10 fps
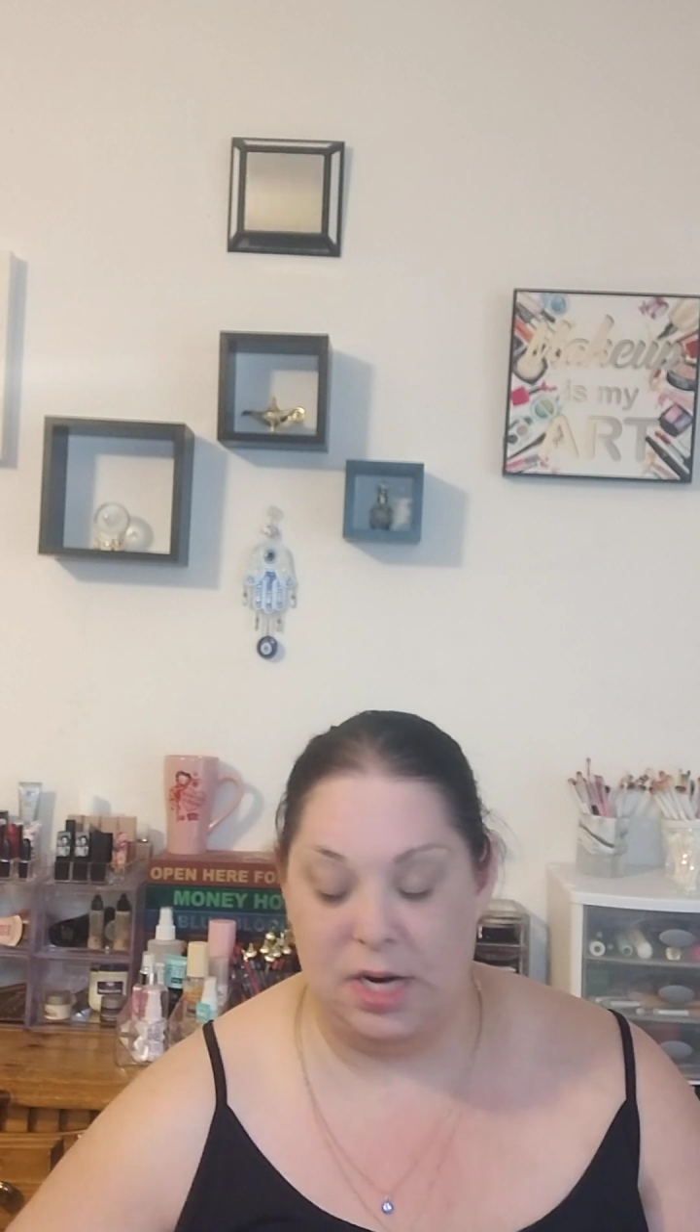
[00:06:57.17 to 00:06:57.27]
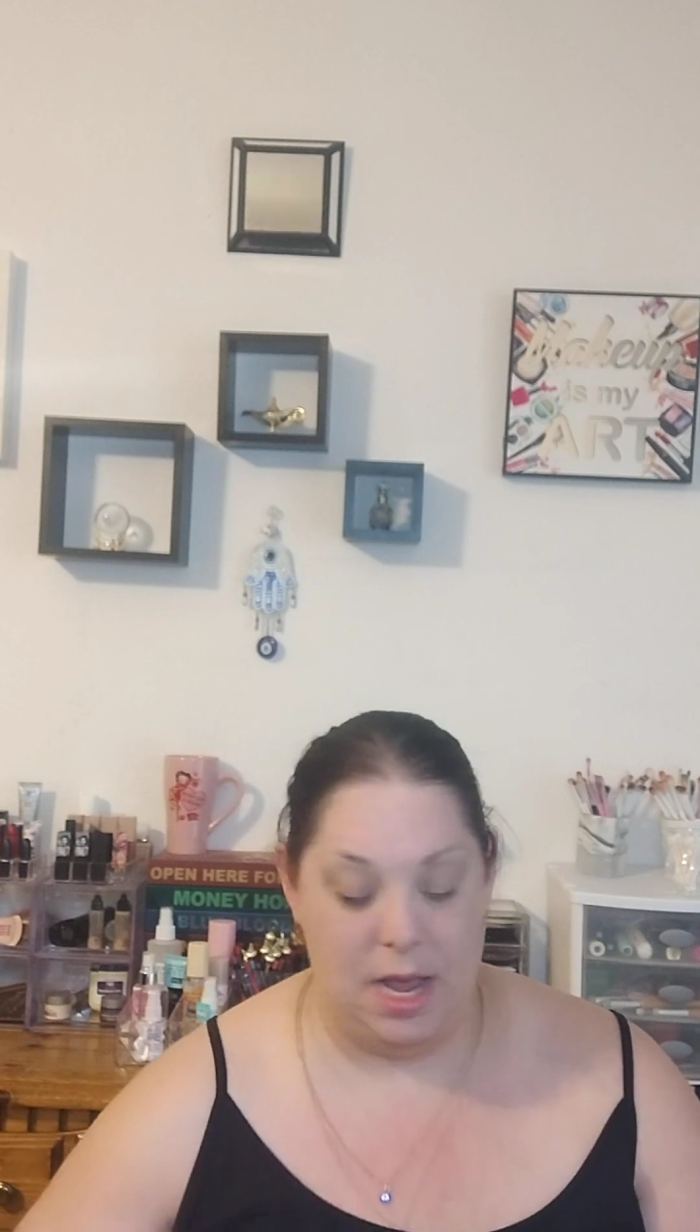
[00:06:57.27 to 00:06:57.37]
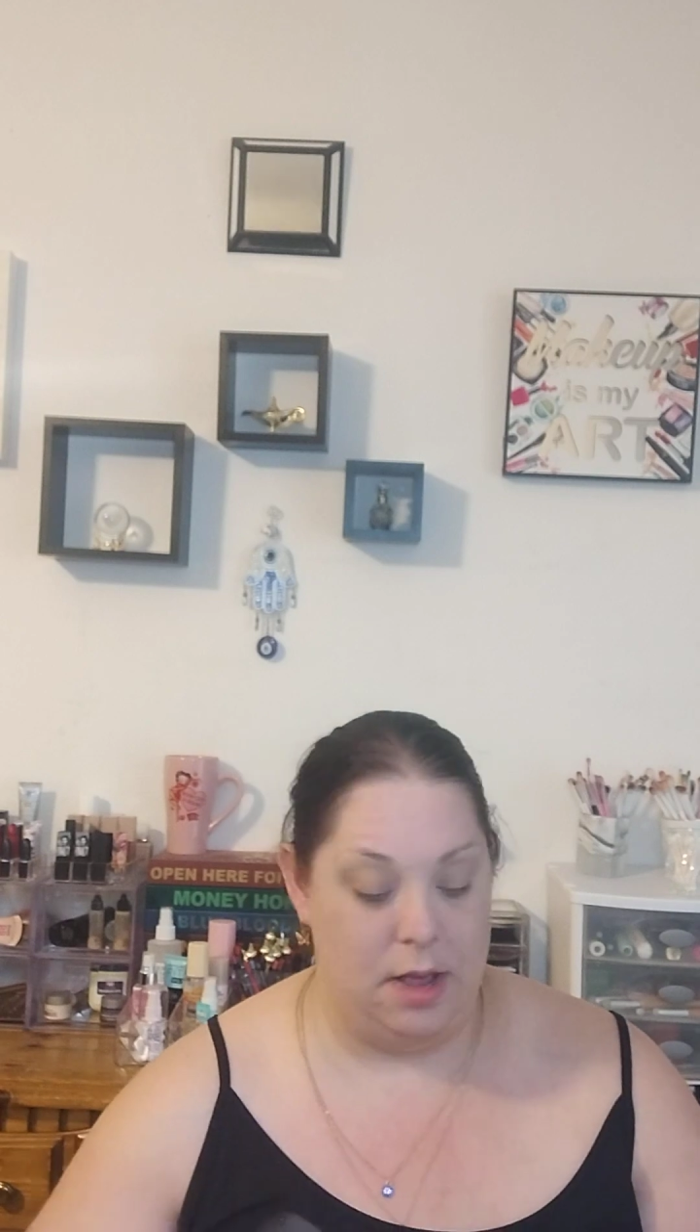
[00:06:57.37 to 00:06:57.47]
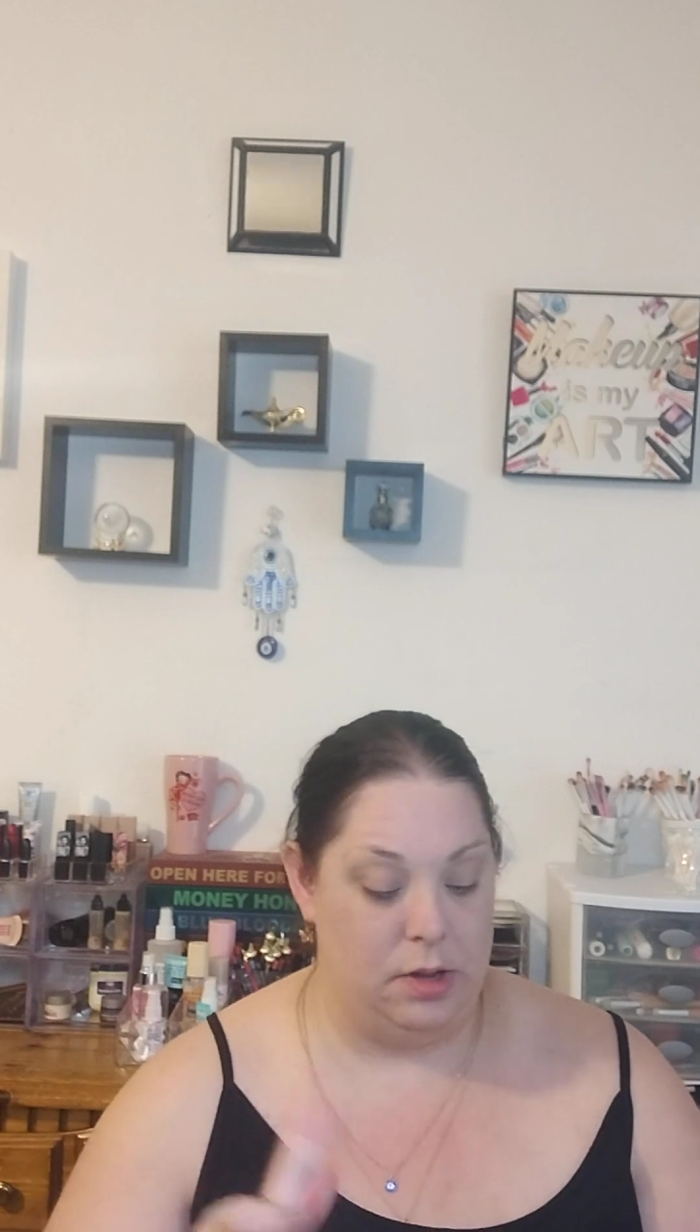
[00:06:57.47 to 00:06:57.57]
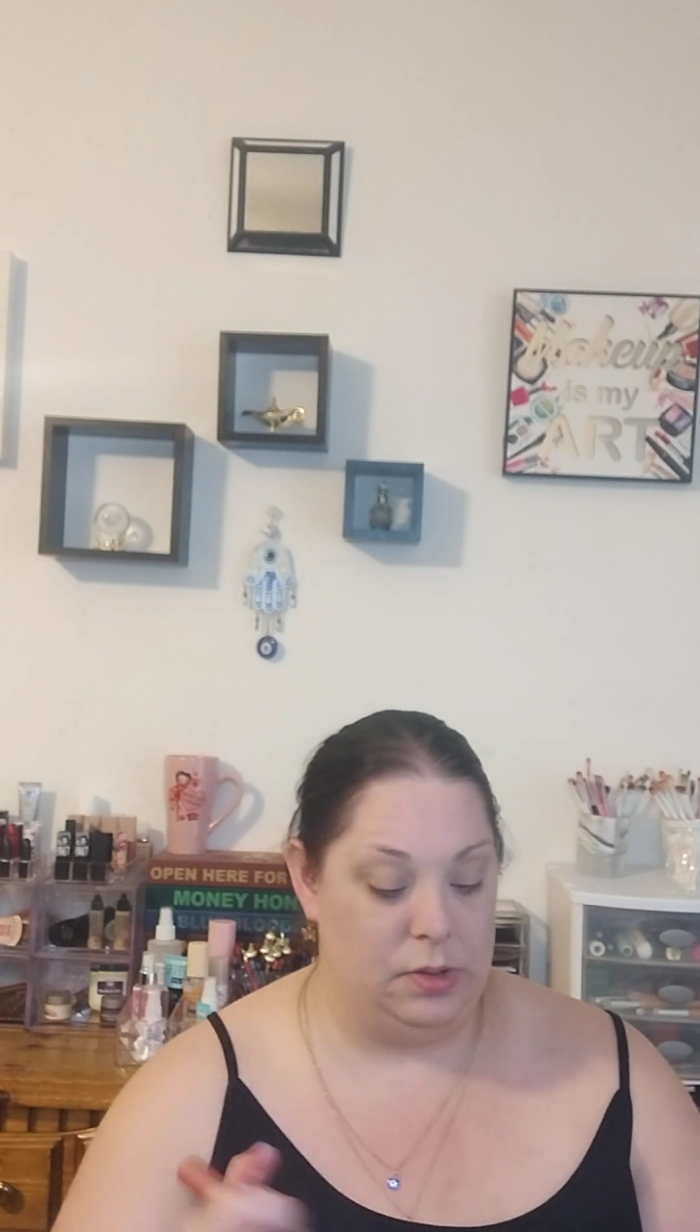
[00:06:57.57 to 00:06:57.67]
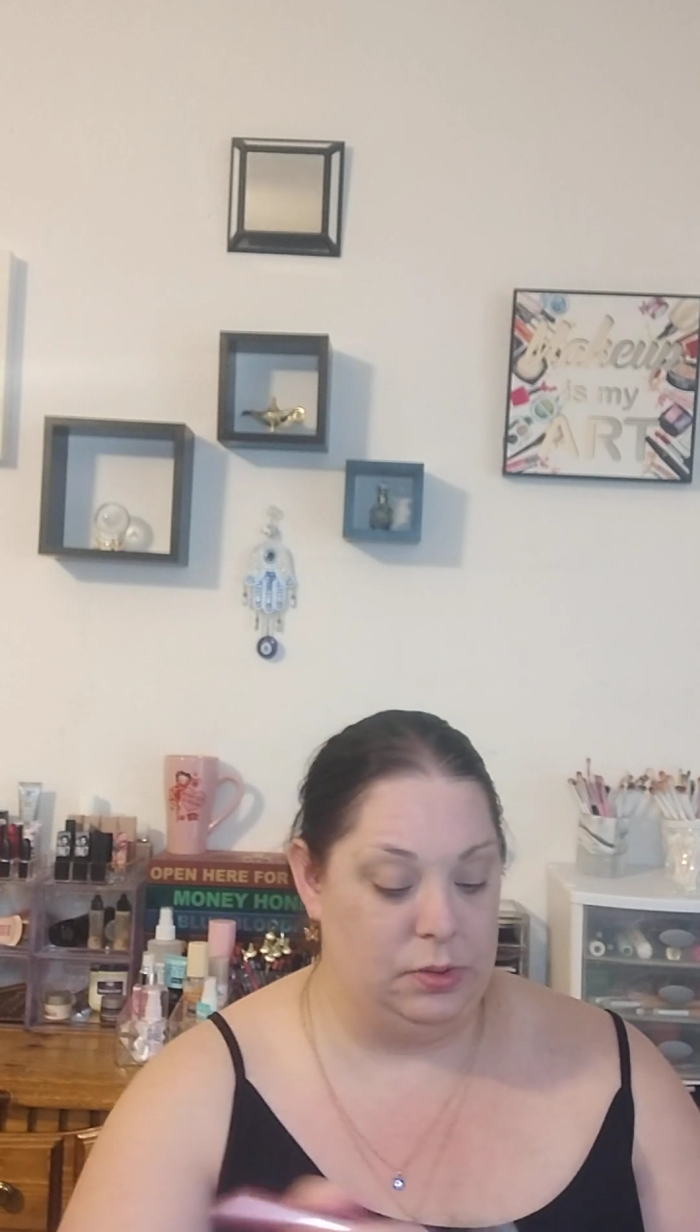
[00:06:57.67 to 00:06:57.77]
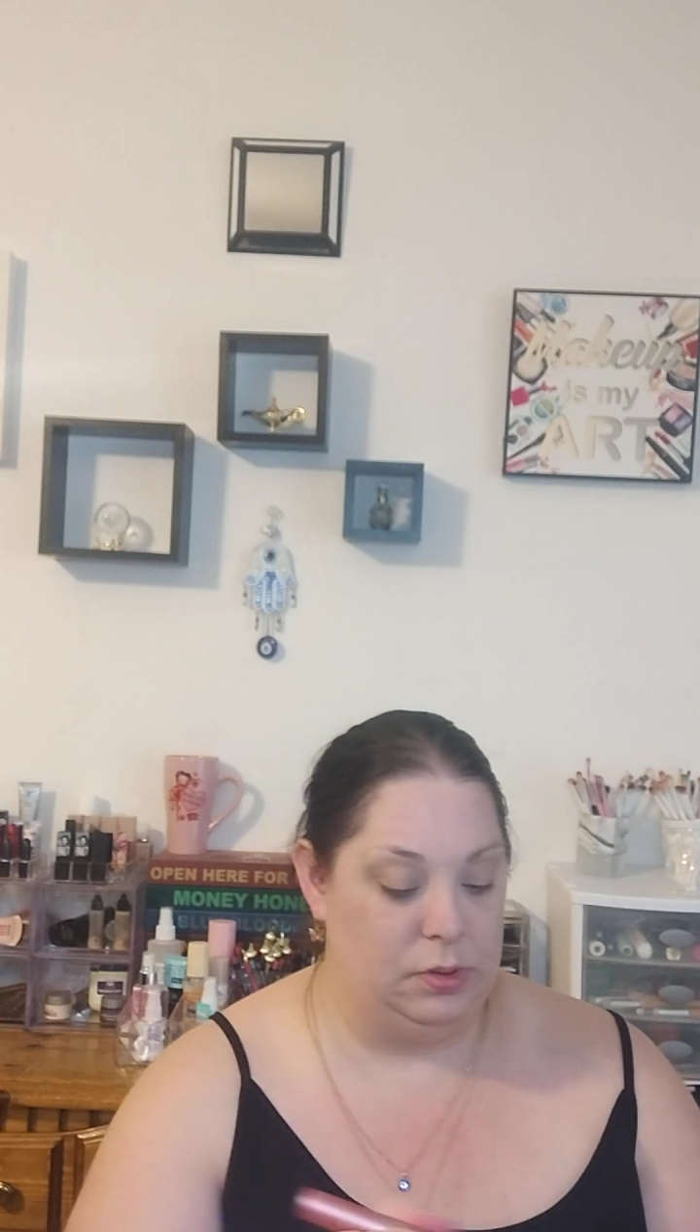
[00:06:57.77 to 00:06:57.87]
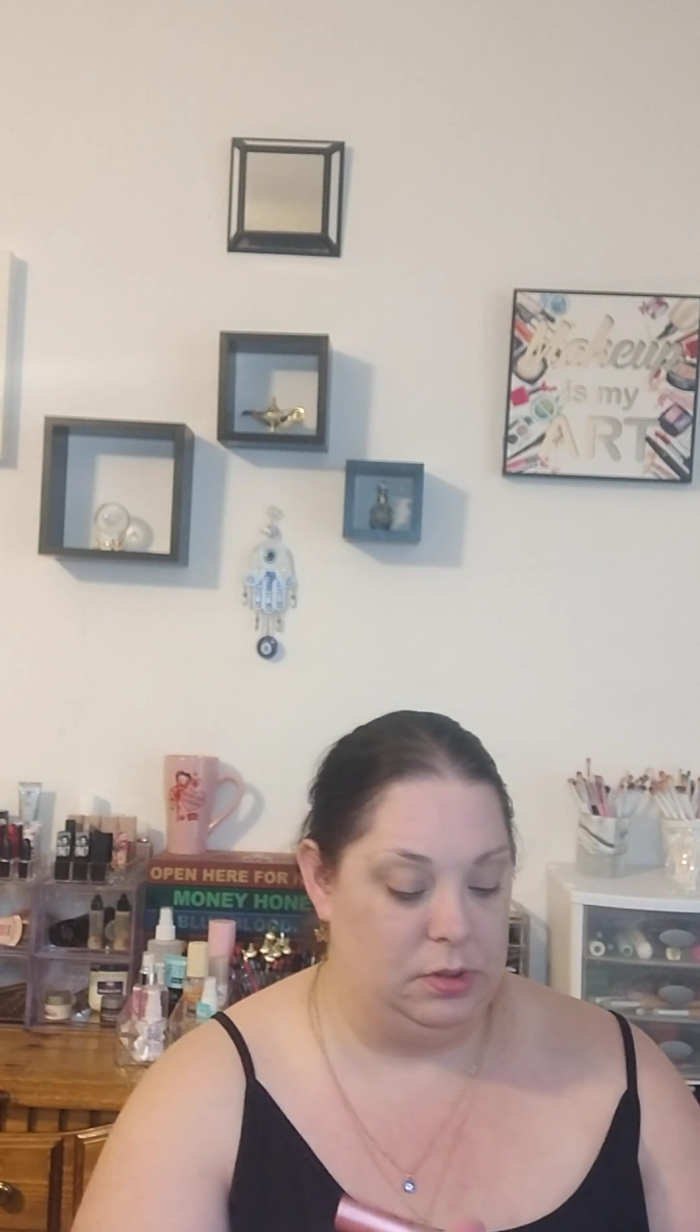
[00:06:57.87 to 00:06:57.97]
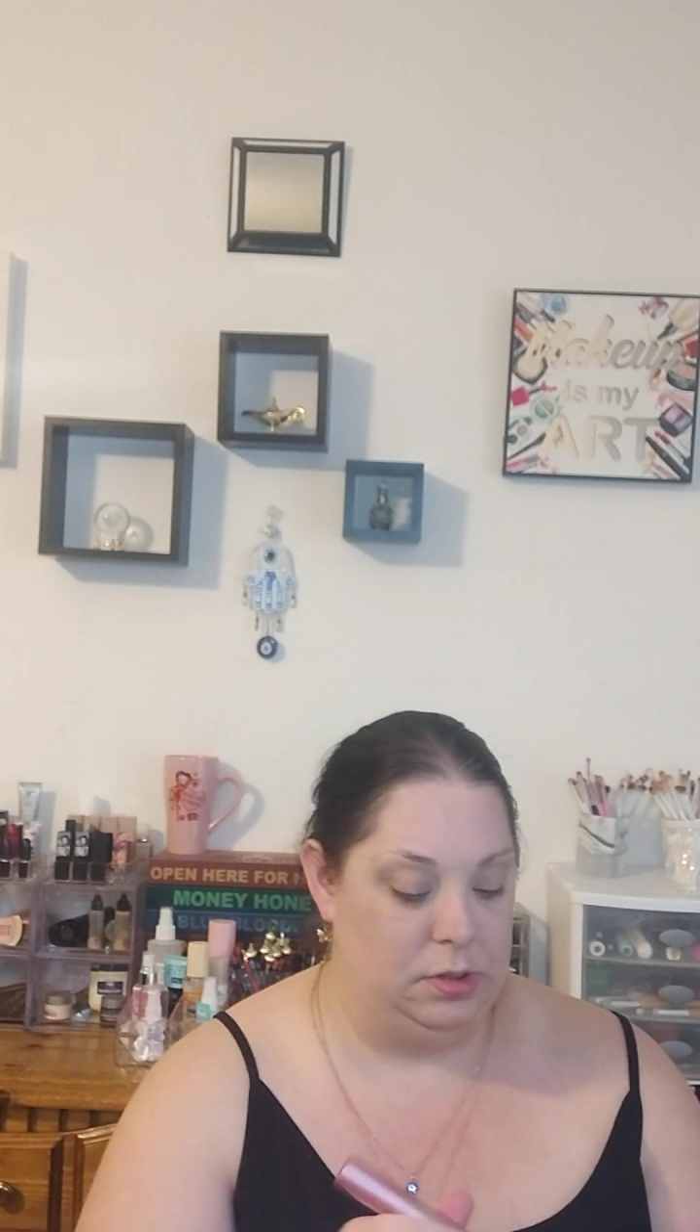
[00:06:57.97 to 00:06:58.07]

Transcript: now.